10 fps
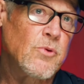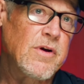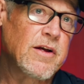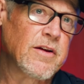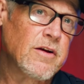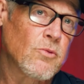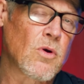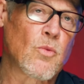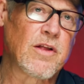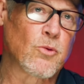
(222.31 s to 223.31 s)
We had a
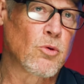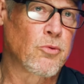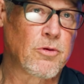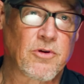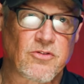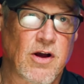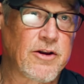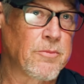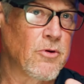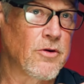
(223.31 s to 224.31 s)
runway that we were pretty much
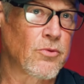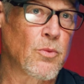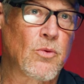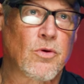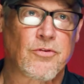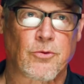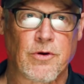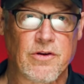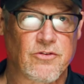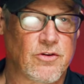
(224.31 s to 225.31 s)
lined up on, runway 13.